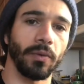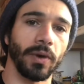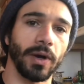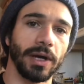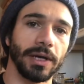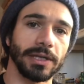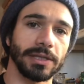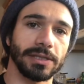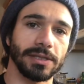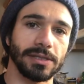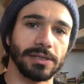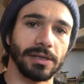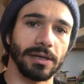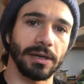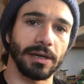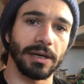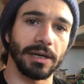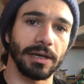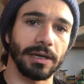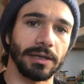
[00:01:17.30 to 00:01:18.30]
was
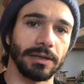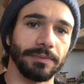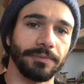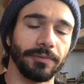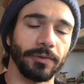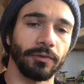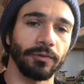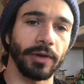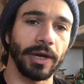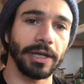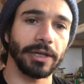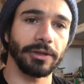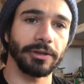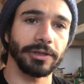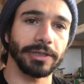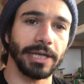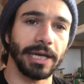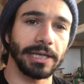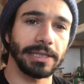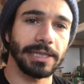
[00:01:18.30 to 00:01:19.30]
uh,
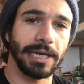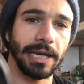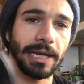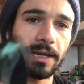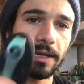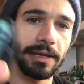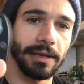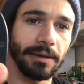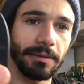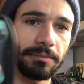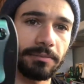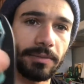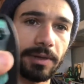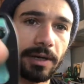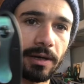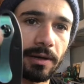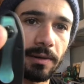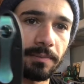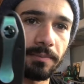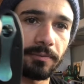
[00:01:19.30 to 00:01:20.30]
regular titanium,
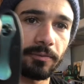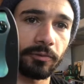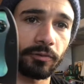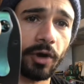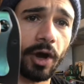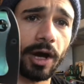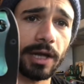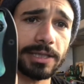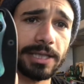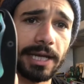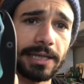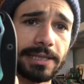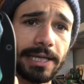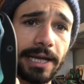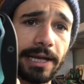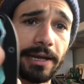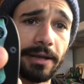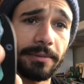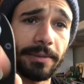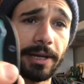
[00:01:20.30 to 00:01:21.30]
um, raw
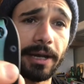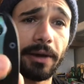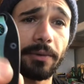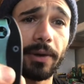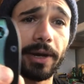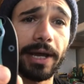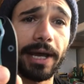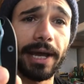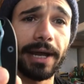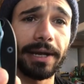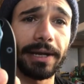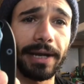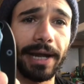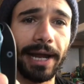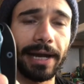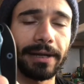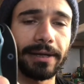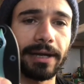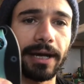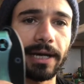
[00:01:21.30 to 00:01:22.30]
titanium, and I went ahead and
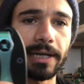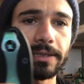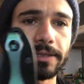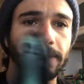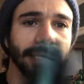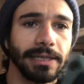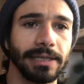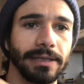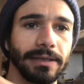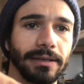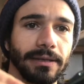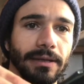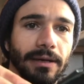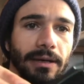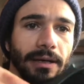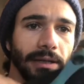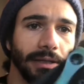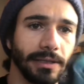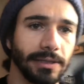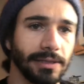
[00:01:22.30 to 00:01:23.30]
anodized it,
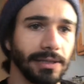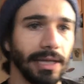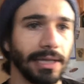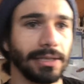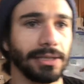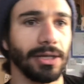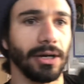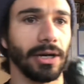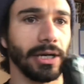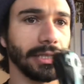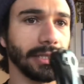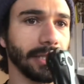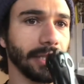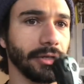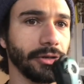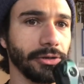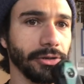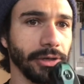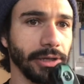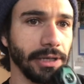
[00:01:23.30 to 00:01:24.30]
uh, this like
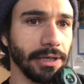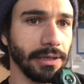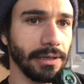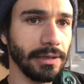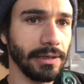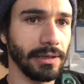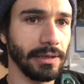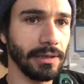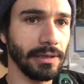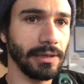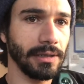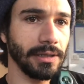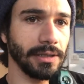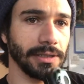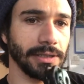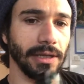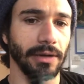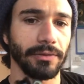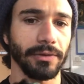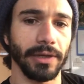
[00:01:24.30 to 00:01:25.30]
toxic green
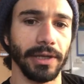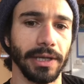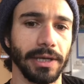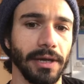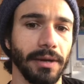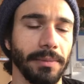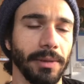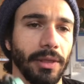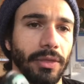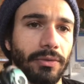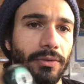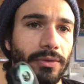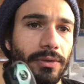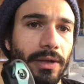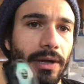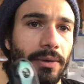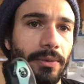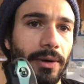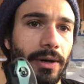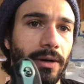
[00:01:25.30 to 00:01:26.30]
it's not really coming through
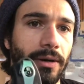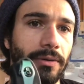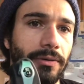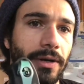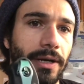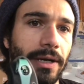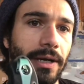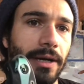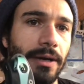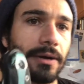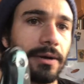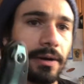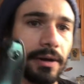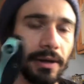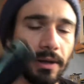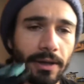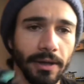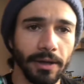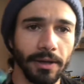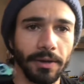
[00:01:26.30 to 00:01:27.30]
that well right now.
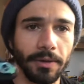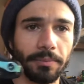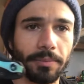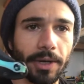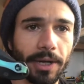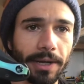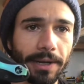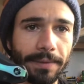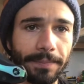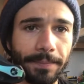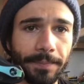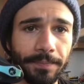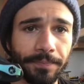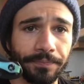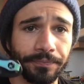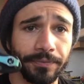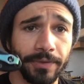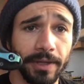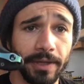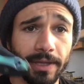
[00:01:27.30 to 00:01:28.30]
But
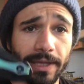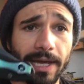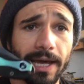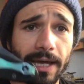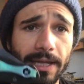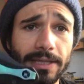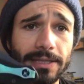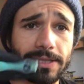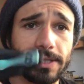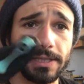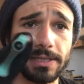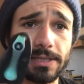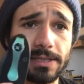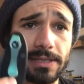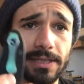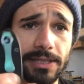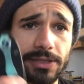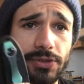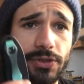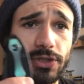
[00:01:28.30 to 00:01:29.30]
yeah, this
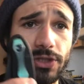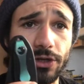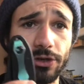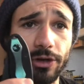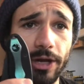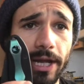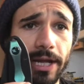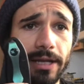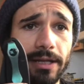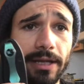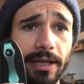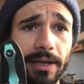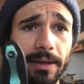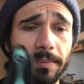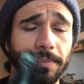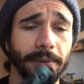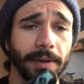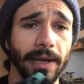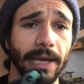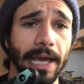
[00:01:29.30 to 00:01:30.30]
is this was a great
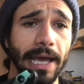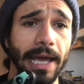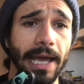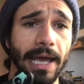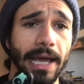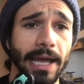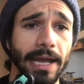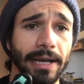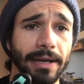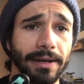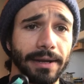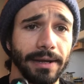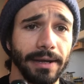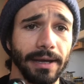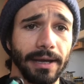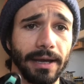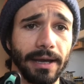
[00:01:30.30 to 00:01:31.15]
clip and